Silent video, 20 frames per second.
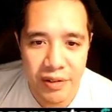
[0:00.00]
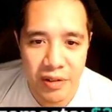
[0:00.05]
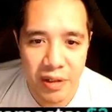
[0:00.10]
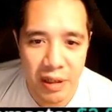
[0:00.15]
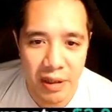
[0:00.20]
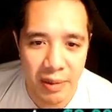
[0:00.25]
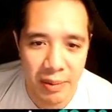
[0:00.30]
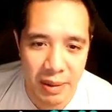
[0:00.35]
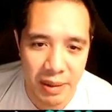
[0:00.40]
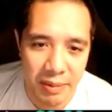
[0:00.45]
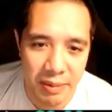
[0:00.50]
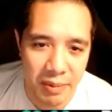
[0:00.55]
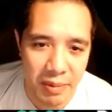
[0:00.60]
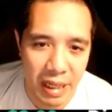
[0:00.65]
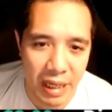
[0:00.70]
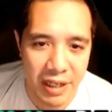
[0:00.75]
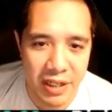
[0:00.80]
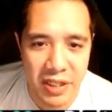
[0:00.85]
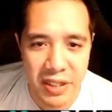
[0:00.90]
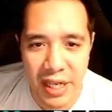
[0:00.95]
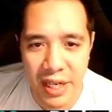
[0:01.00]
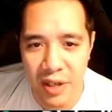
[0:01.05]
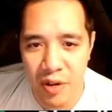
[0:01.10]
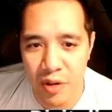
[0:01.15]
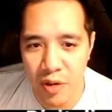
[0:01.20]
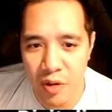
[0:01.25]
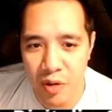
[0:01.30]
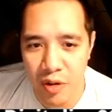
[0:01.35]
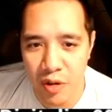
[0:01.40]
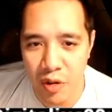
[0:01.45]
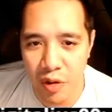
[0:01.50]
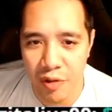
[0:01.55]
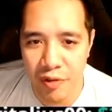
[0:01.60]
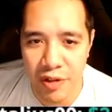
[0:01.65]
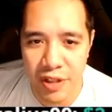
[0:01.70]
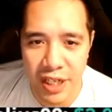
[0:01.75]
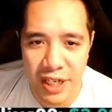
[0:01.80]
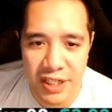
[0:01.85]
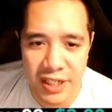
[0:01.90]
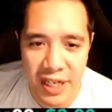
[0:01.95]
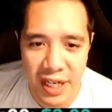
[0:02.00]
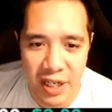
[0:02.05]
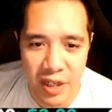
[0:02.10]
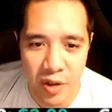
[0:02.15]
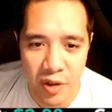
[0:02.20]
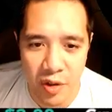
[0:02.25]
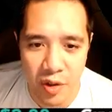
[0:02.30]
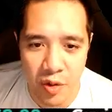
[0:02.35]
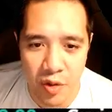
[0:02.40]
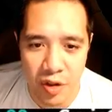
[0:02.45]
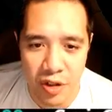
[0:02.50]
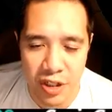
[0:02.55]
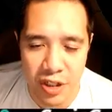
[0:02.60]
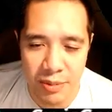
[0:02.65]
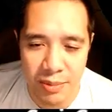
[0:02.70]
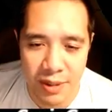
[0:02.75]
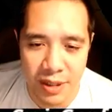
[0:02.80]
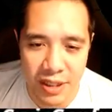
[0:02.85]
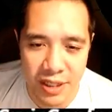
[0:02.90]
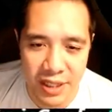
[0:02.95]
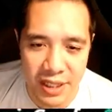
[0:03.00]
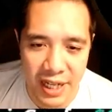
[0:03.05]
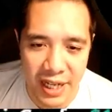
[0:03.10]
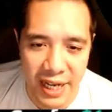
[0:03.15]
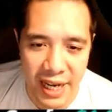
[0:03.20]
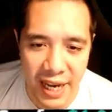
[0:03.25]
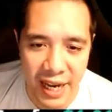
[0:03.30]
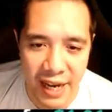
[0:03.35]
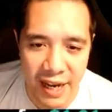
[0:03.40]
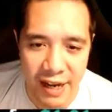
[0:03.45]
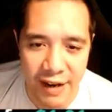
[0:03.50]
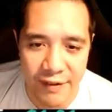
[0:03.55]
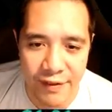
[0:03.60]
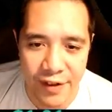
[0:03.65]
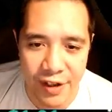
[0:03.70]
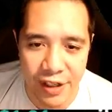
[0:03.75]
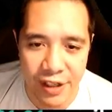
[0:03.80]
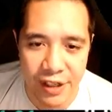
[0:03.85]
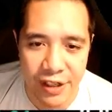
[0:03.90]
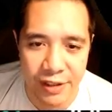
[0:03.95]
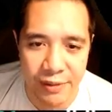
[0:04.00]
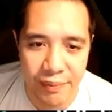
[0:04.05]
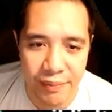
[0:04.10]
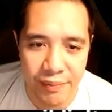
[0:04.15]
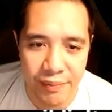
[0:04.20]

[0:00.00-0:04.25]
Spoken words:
I mean, I say unicorns. The only reason I say unicorns is because they have